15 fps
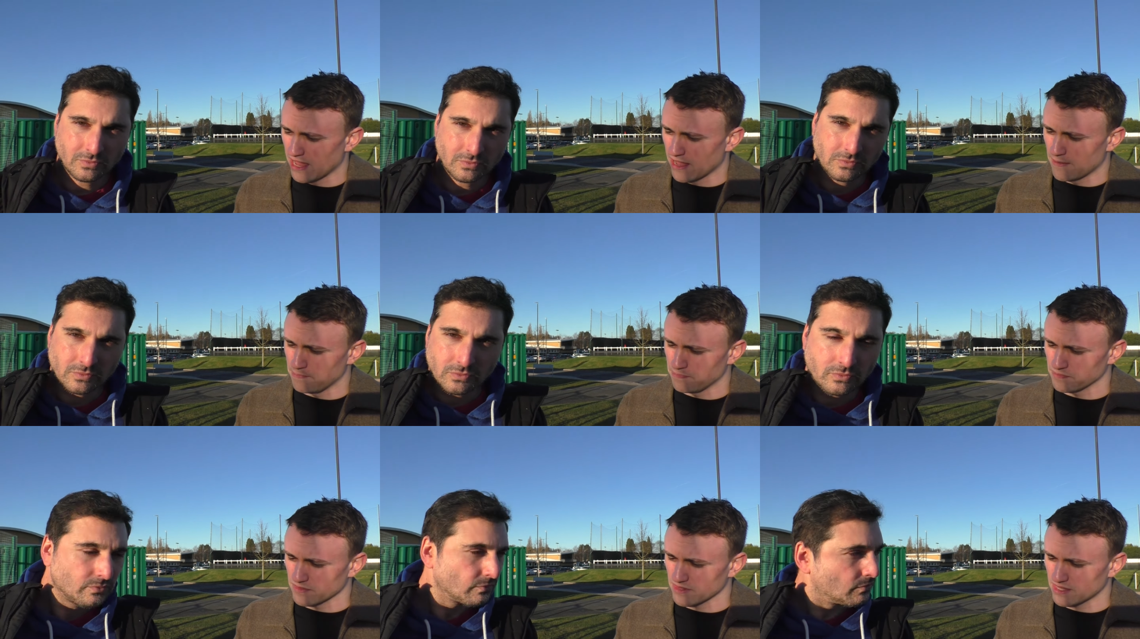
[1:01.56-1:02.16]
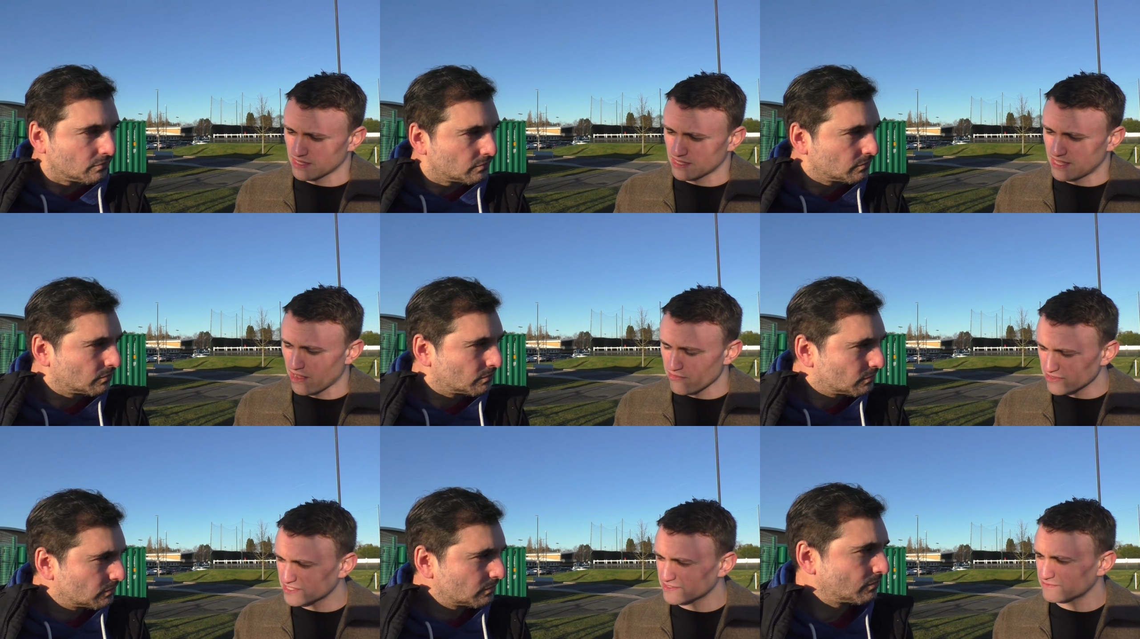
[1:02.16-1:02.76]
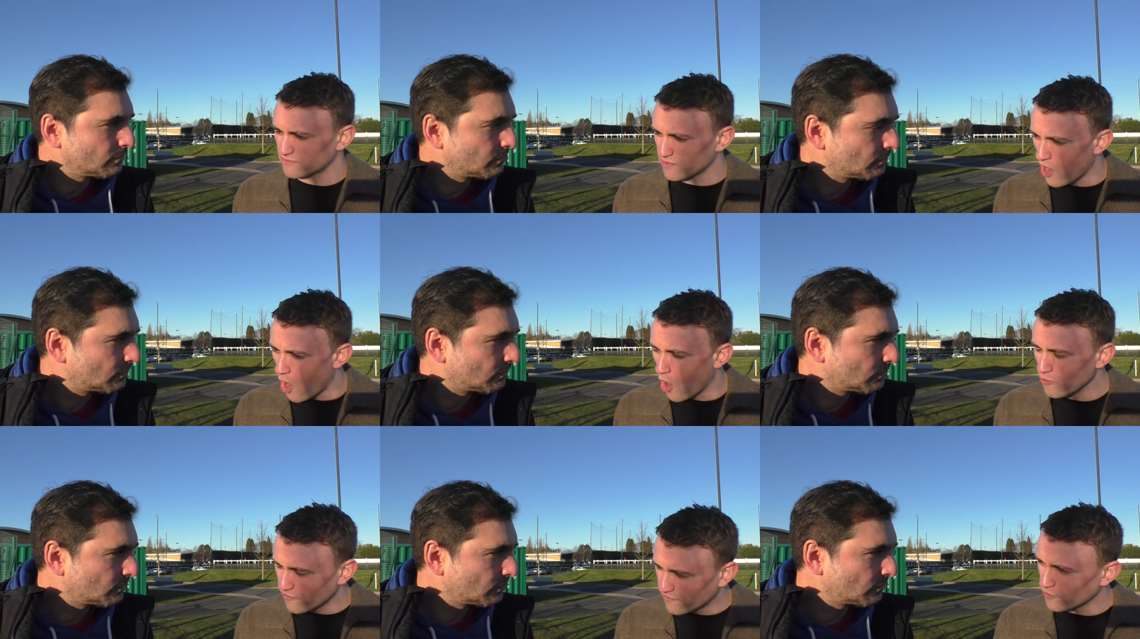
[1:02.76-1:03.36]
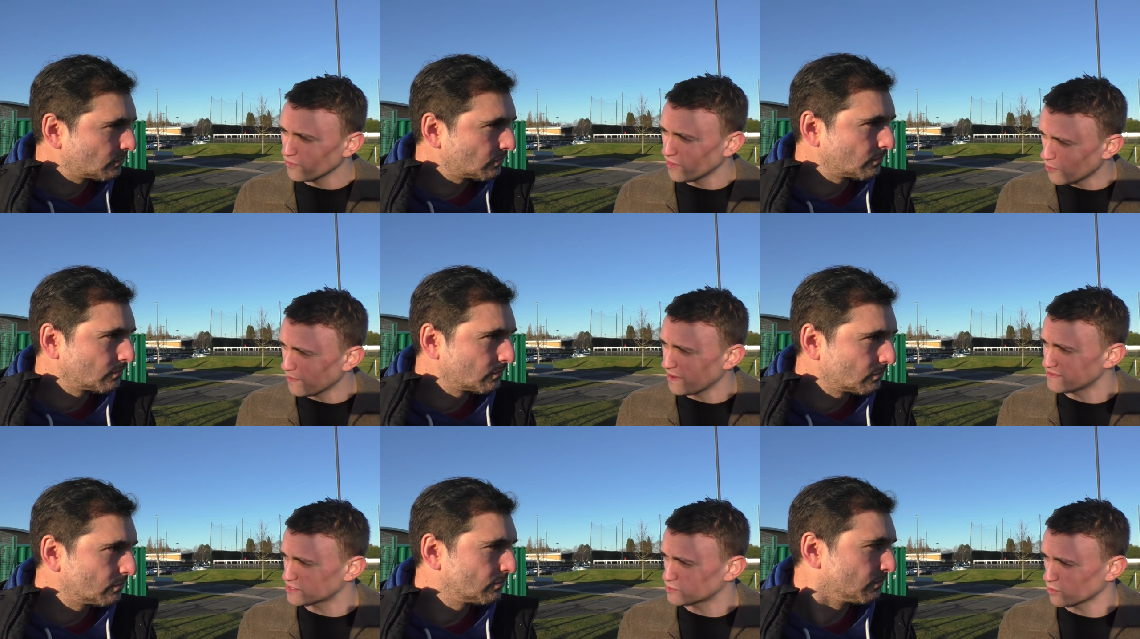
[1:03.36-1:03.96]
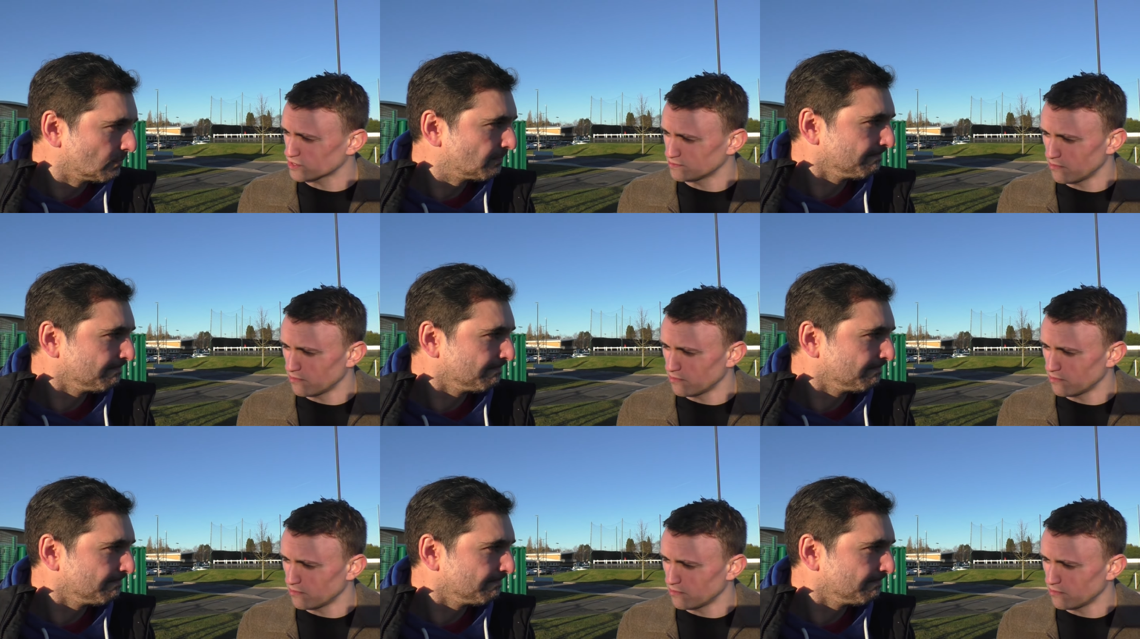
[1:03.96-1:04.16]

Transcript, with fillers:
Speaker 1: um, Gary's hopeful that he'll be in the squad